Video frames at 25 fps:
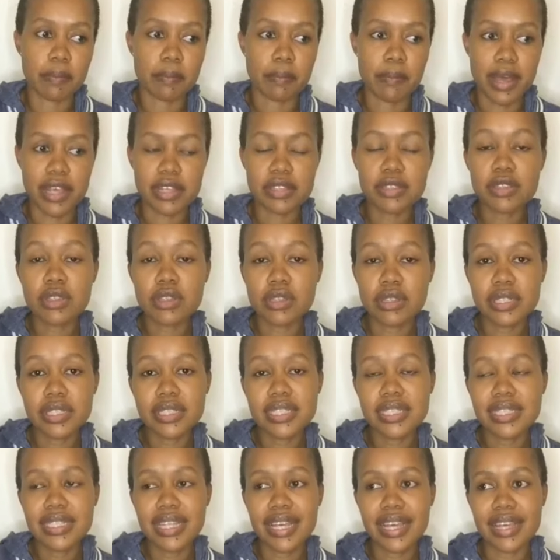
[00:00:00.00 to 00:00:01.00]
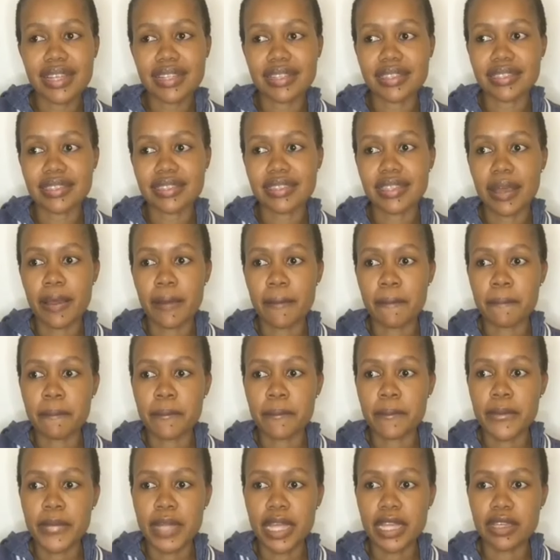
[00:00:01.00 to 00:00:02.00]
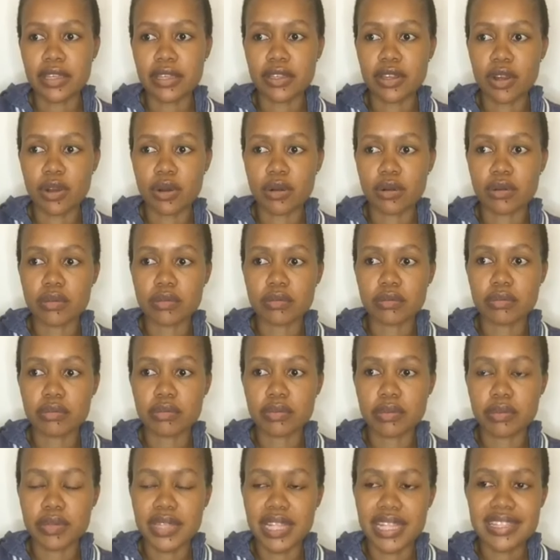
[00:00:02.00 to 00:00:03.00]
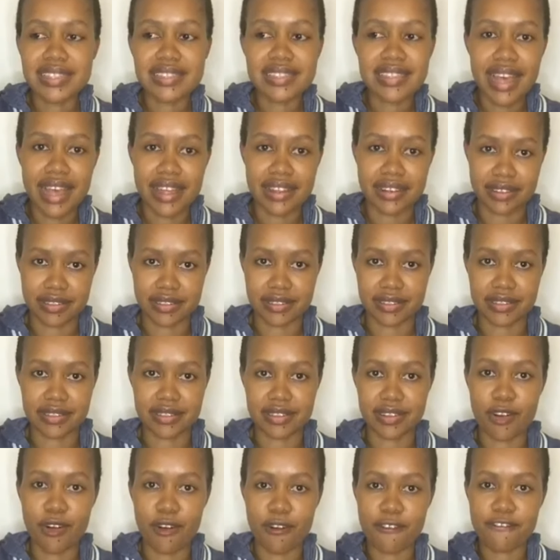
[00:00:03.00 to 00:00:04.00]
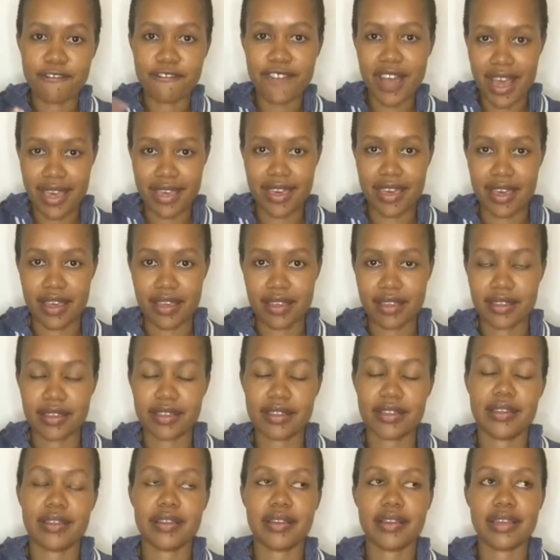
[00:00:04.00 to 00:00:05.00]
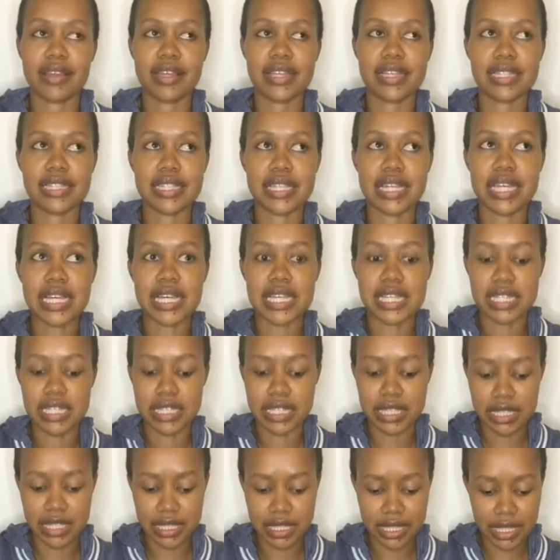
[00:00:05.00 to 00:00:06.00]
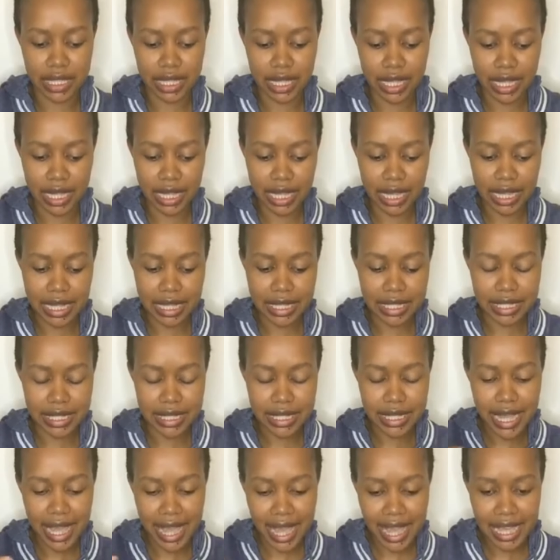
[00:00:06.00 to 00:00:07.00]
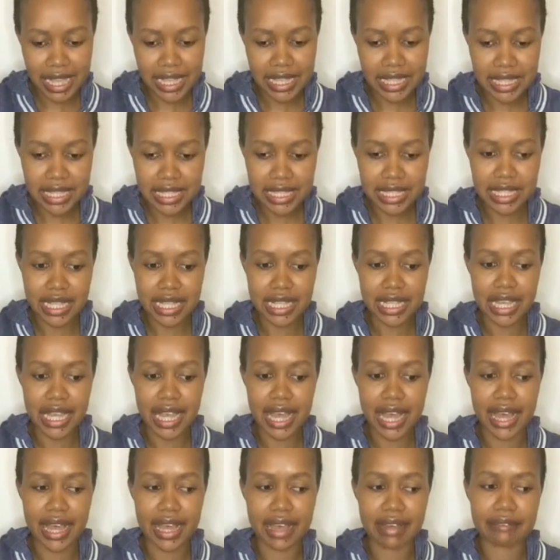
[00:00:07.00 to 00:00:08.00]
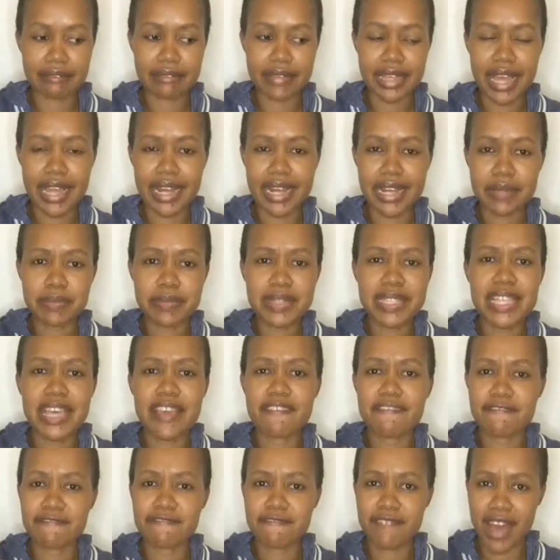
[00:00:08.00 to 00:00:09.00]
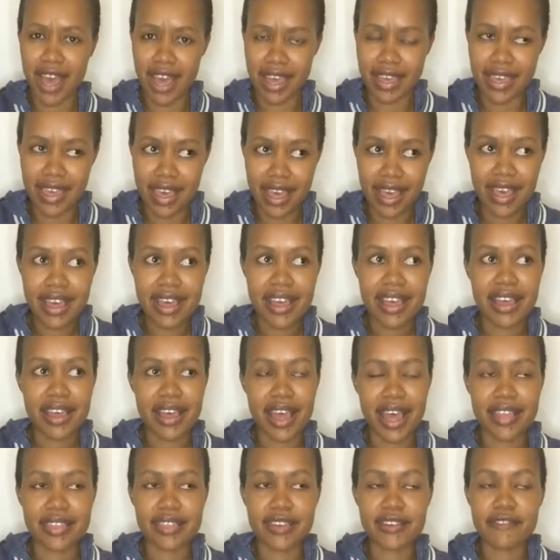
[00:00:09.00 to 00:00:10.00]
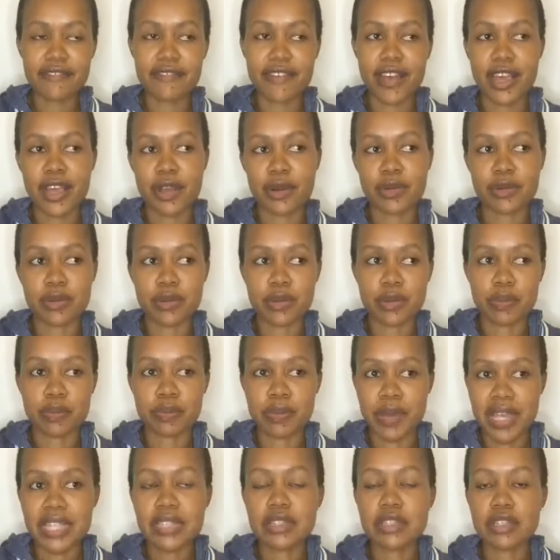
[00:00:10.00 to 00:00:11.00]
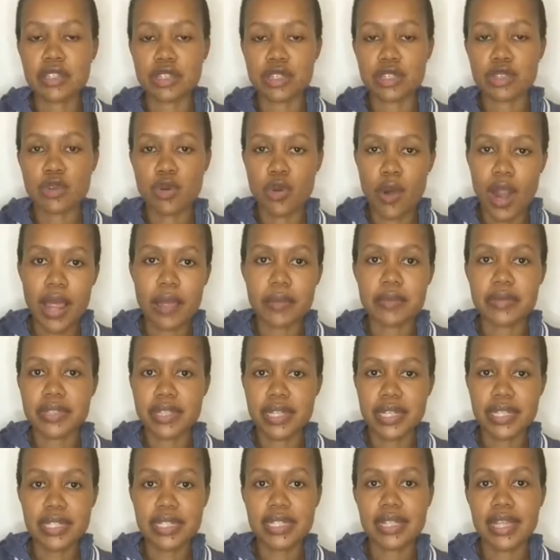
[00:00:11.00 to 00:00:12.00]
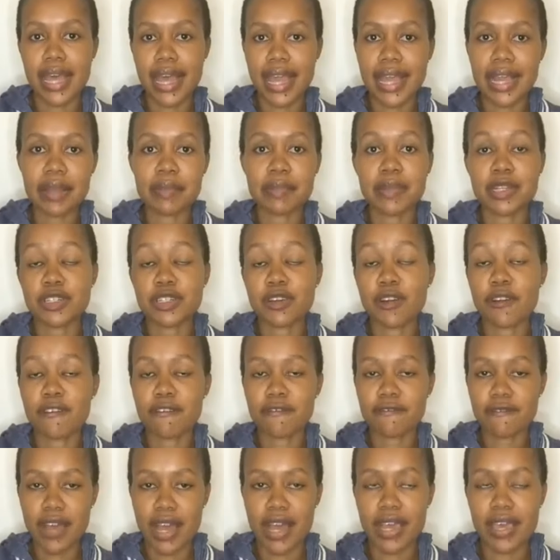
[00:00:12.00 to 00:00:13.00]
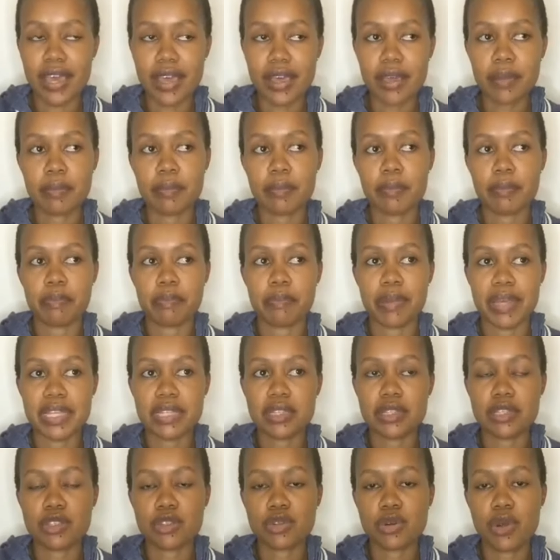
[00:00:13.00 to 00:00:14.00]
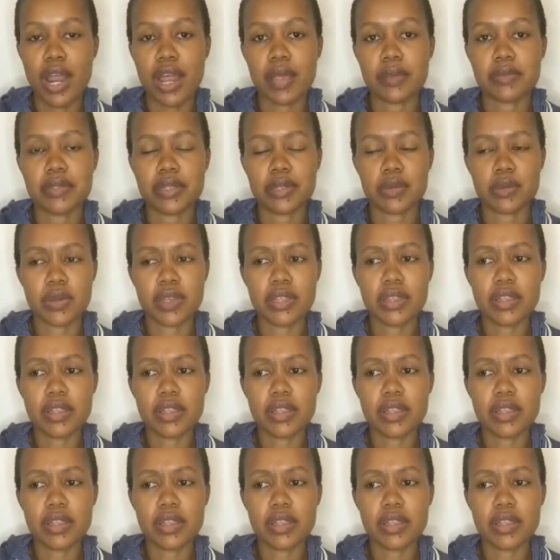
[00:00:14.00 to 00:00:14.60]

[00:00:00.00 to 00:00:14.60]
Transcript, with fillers: masculine and, you know, the sun or fire. It is intense. Yeah, let me say fire. I think fire best describes it. The element of fire best describes it.